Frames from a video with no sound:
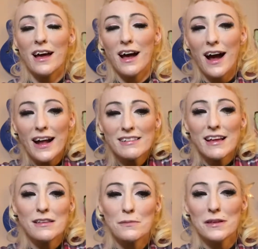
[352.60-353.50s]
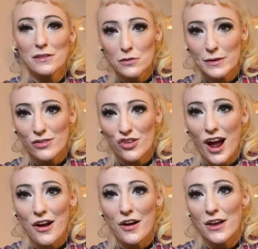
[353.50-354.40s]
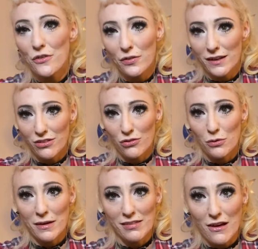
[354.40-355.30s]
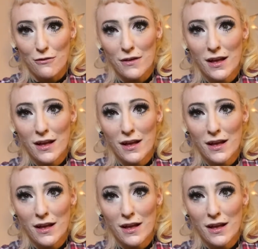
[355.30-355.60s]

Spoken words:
I tend to be a little bit shyer. I don't like to do it myself.